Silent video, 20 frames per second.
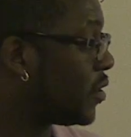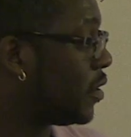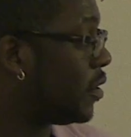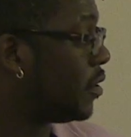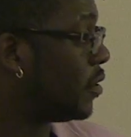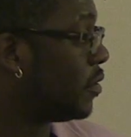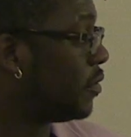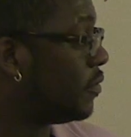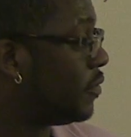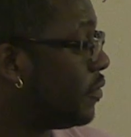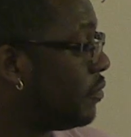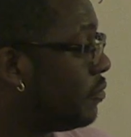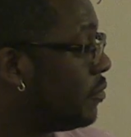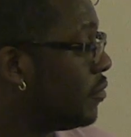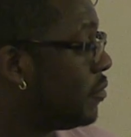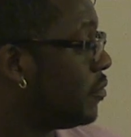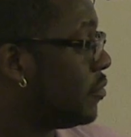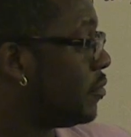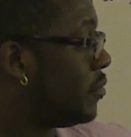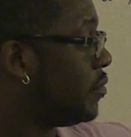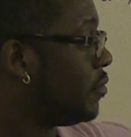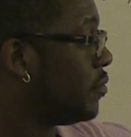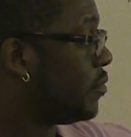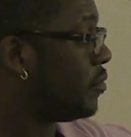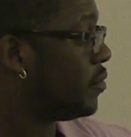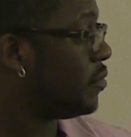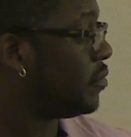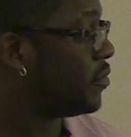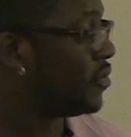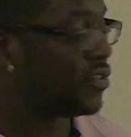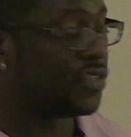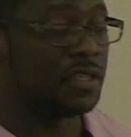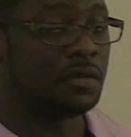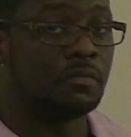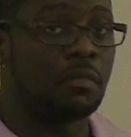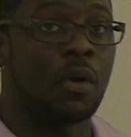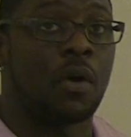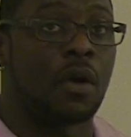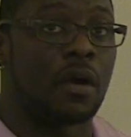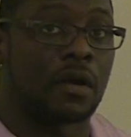of C
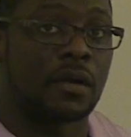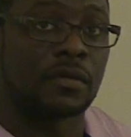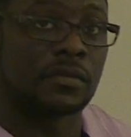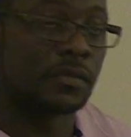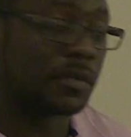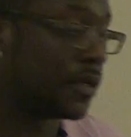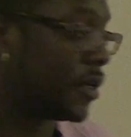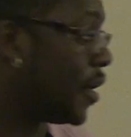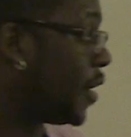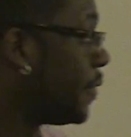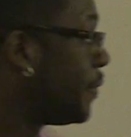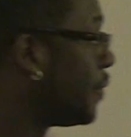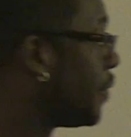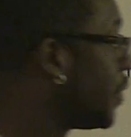bar, okay?